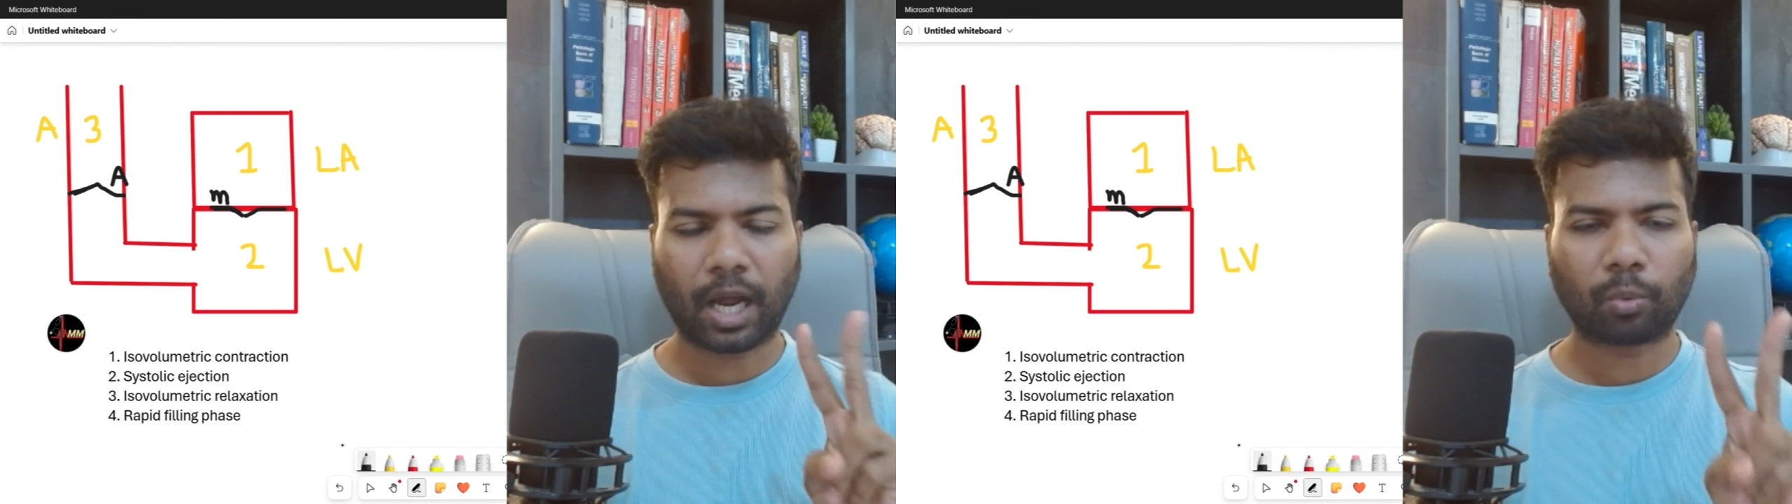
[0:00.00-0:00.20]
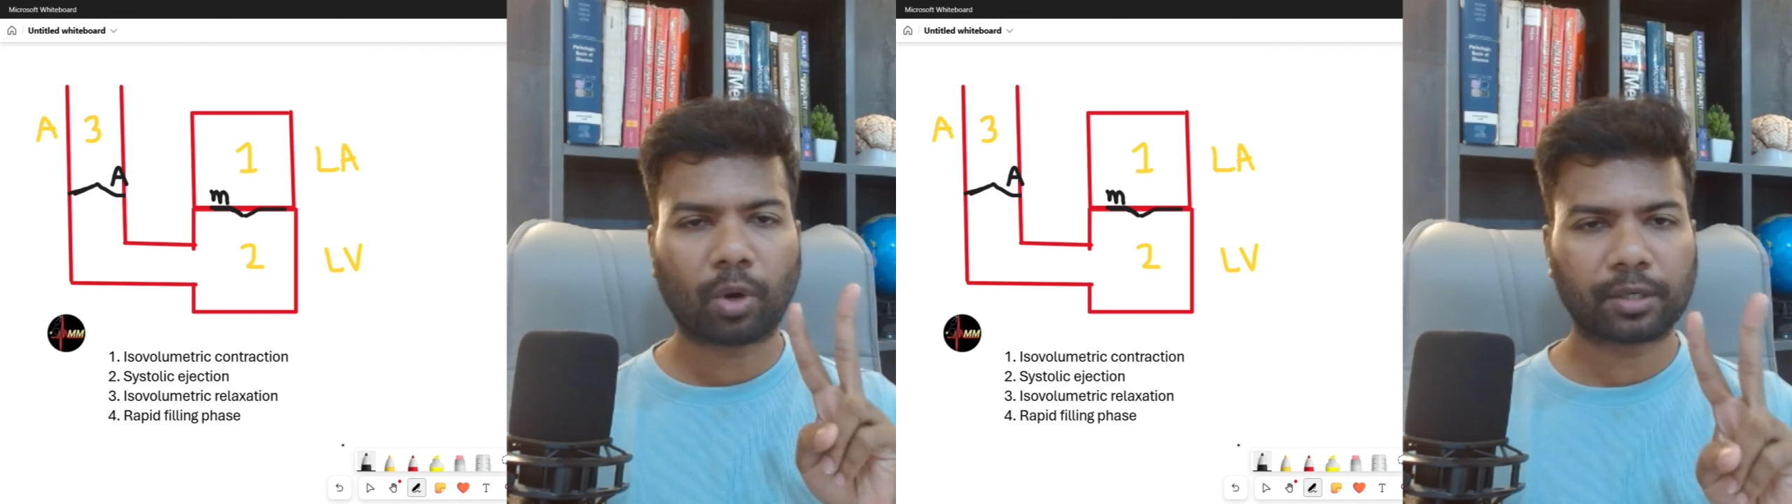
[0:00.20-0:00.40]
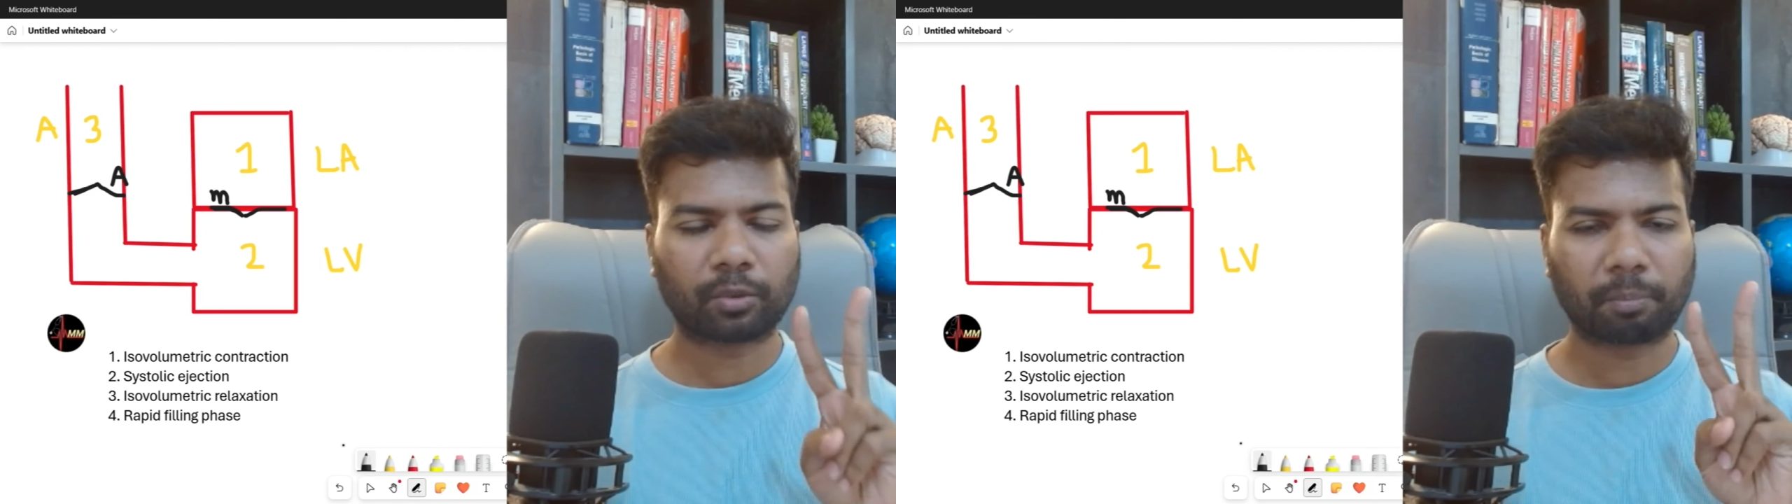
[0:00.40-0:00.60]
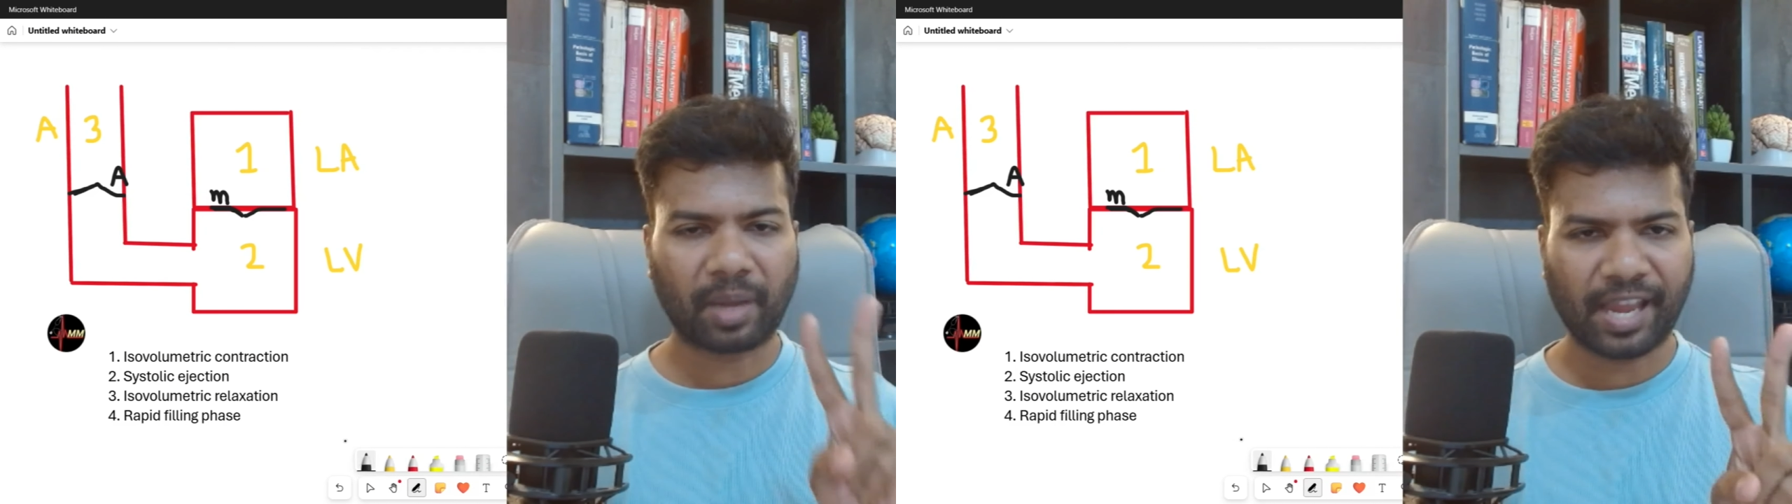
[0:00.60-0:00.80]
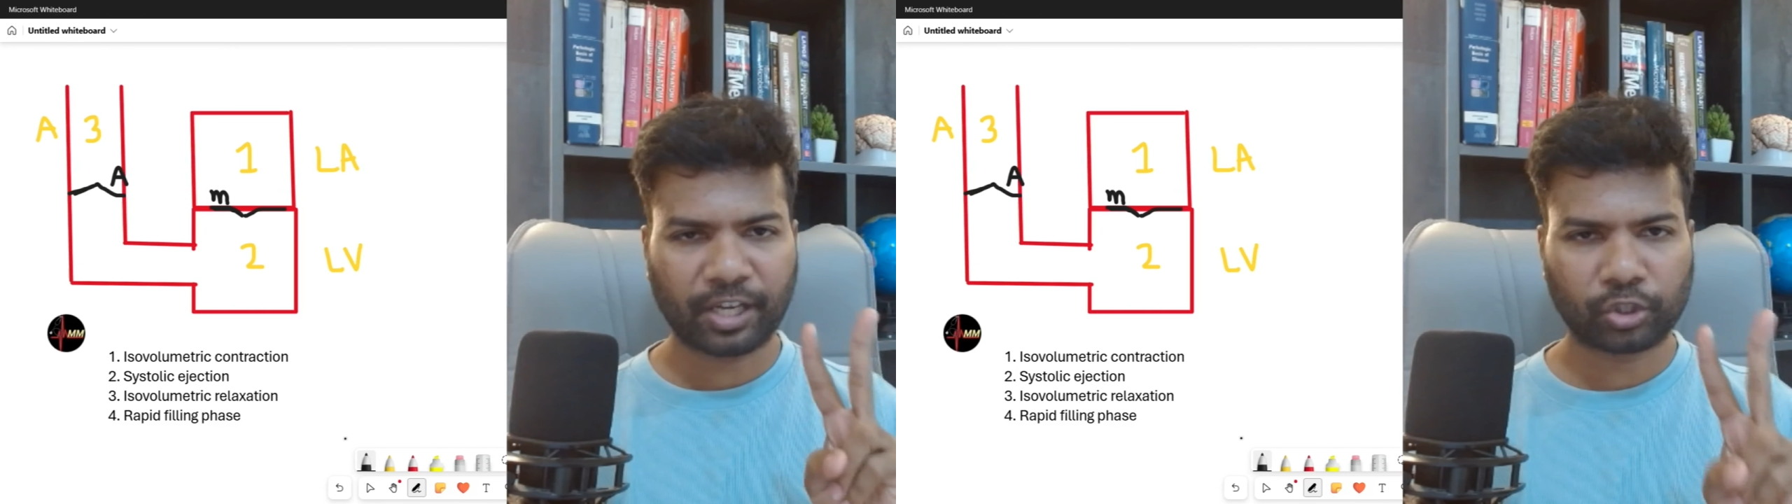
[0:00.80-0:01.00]
I want to
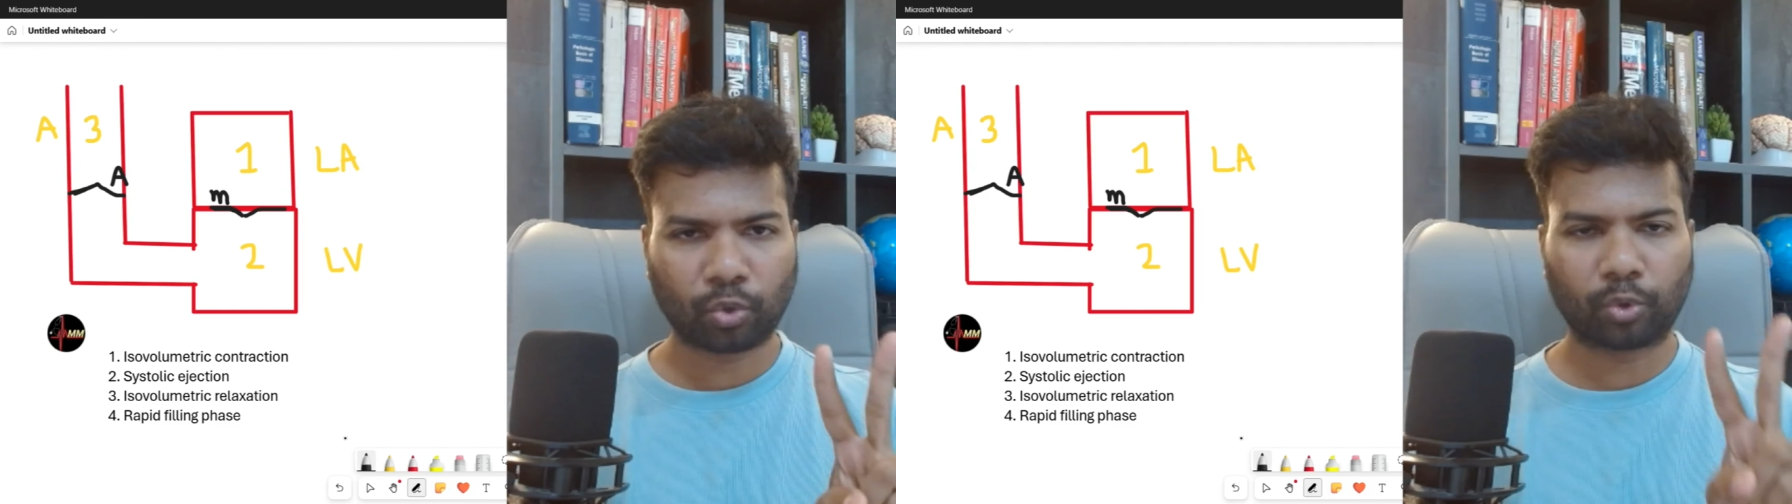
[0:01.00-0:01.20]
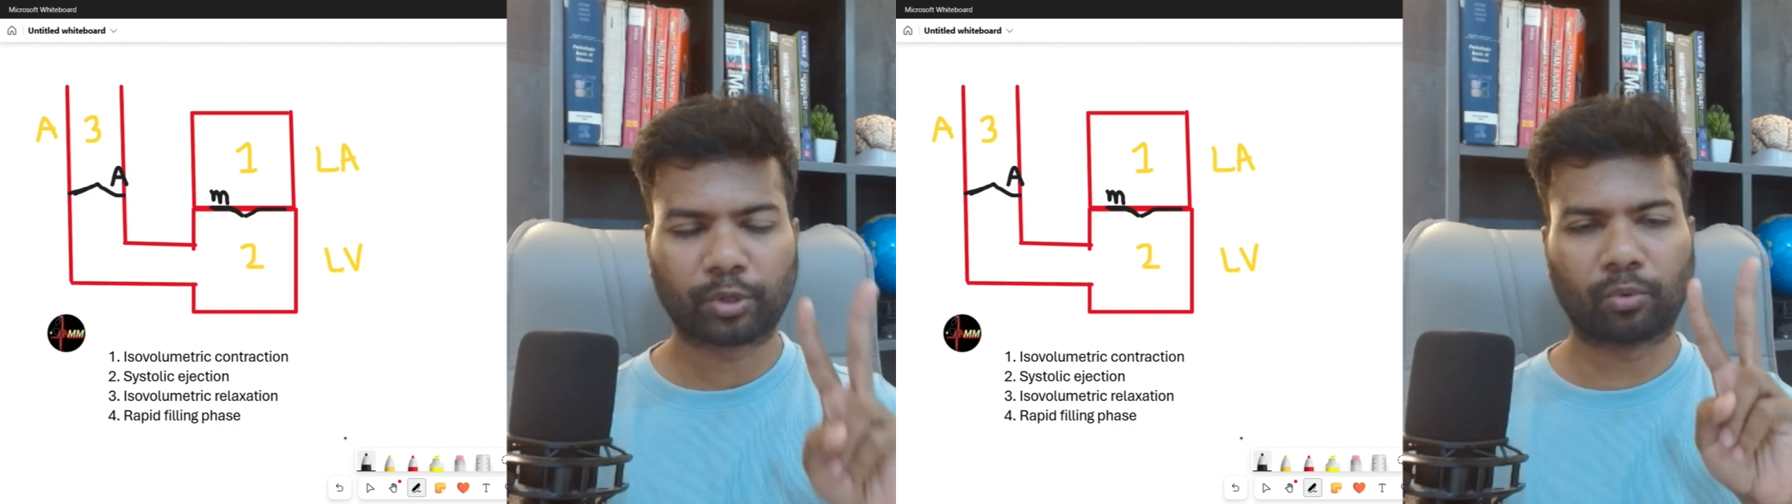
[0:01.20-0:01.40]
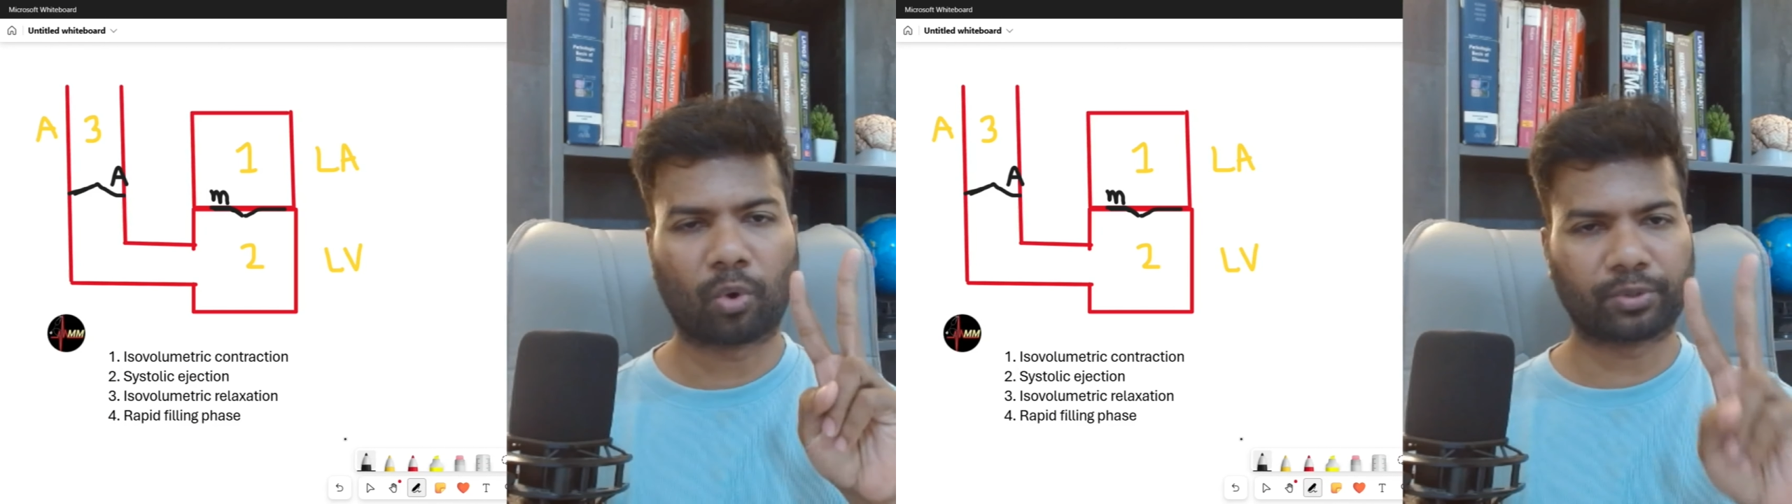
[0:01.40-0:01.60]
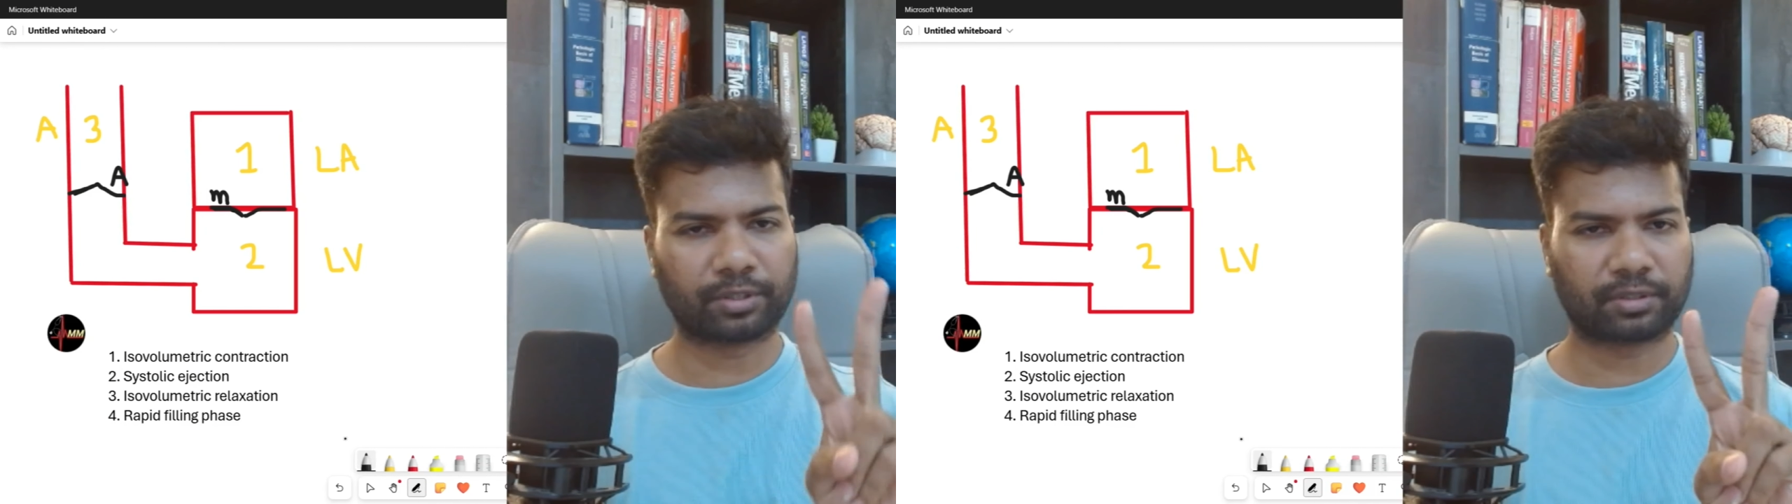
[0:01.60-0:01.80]
make sure you know this